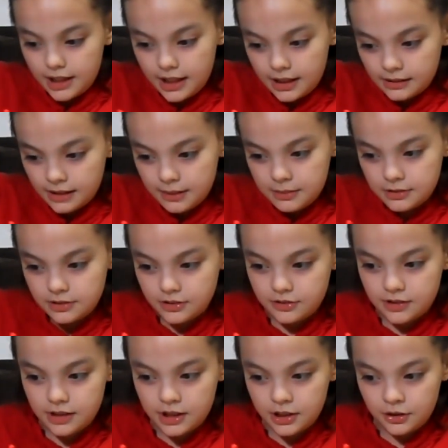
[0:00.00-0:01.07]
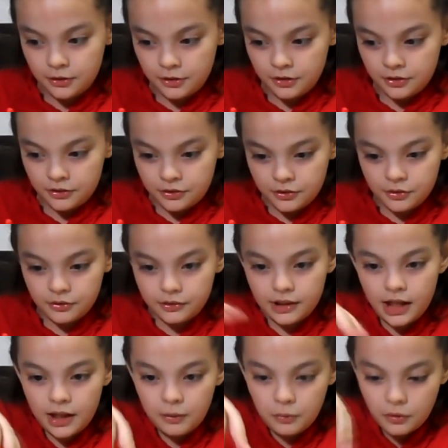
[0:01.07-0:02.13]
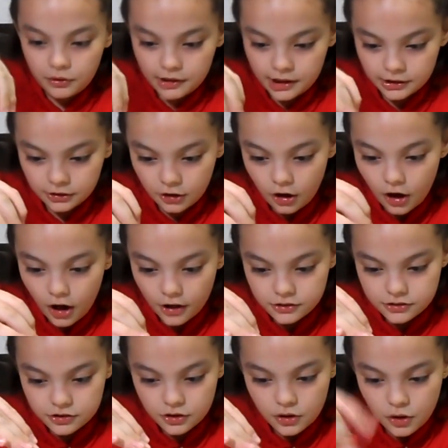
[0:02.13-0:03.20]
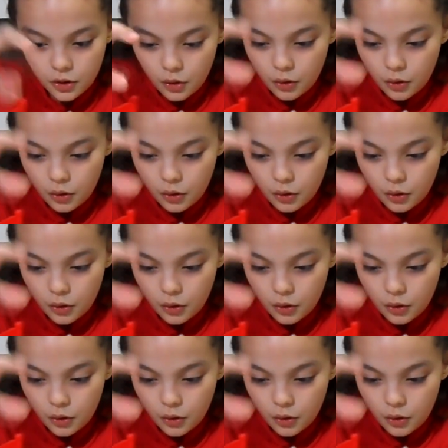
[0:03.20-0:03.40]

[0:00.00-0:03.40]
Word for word: Okay, let me just sit here so that I won't get caught.